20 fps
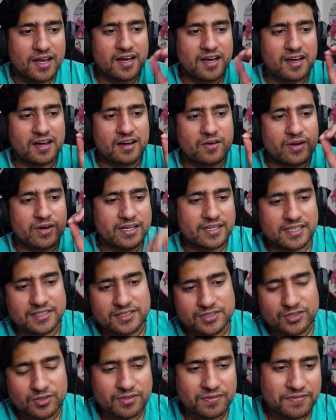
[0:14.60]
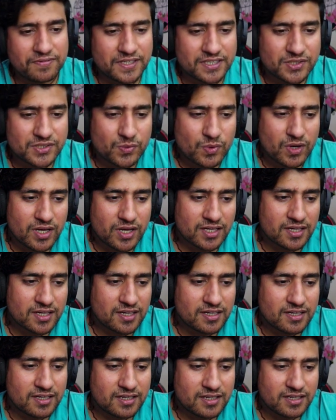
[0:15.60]
All right, guys. So the first one,
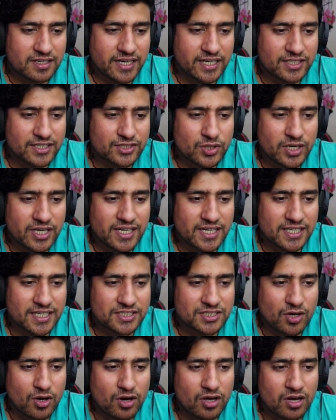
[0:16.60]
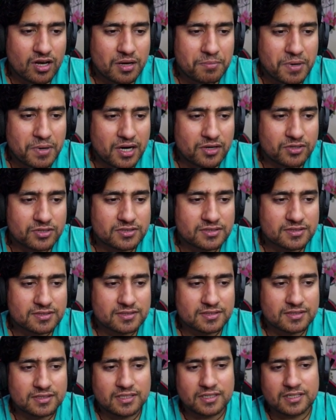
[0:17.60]
actually, it's all about
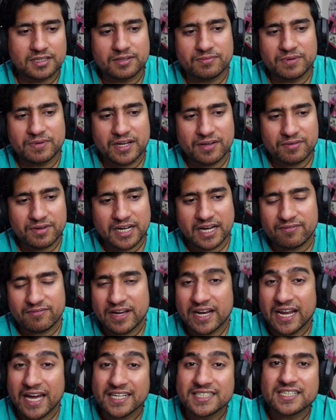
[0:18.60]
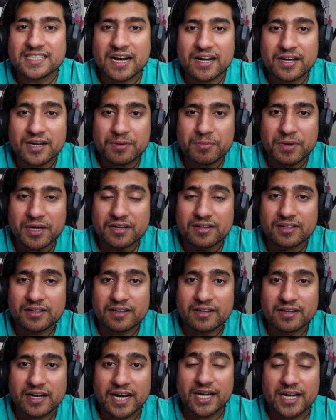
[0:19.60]
the when I started my
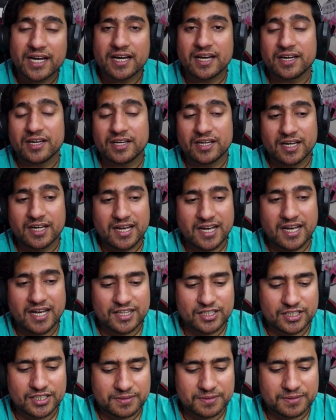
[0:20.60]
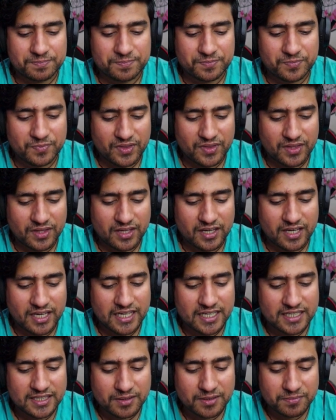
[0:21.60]
career, right? One
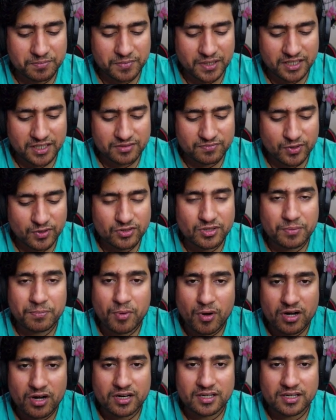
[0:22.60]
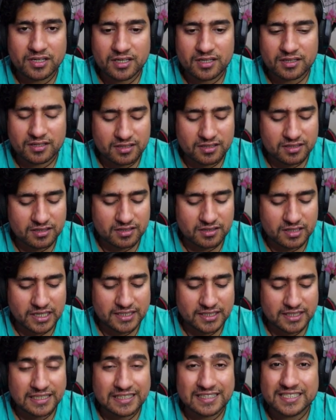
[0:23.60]
of the important, I
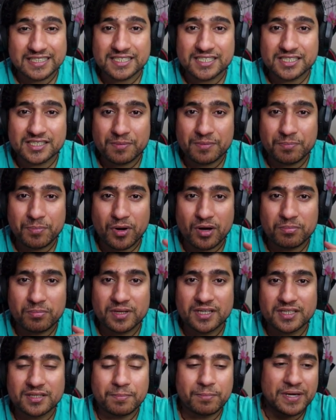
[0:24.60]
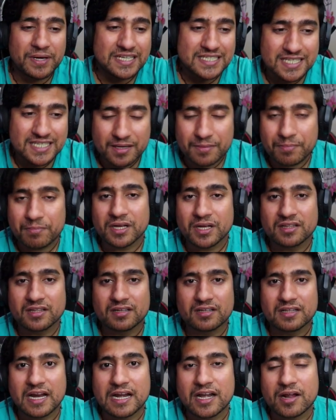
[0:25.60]
think this is probably the basic myth
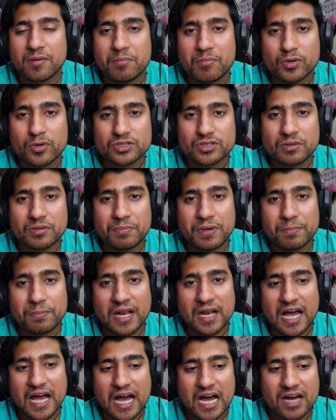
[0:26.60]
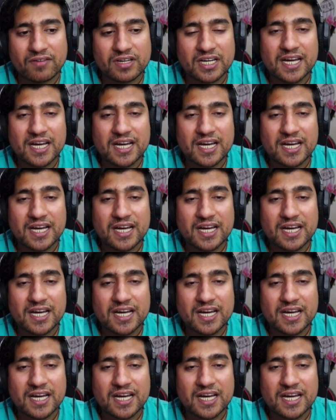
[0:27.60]
that most of the people have